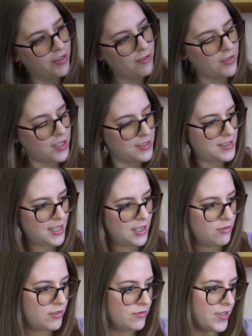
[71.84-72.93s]
it runs
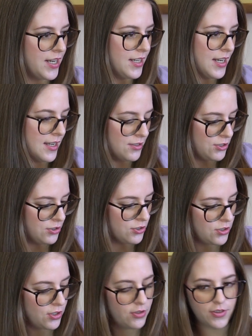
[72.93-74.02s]
out right now,
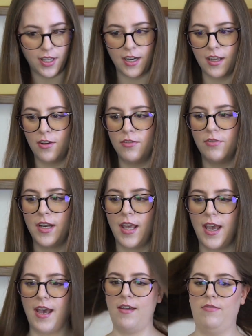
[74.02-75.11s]
just know that I already
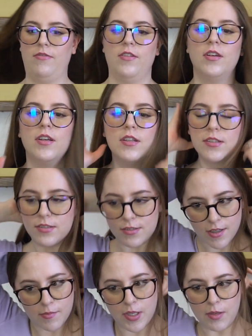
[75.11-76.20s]
have
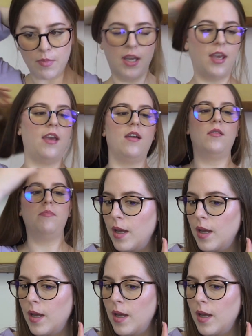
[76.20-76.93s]
some in my hair.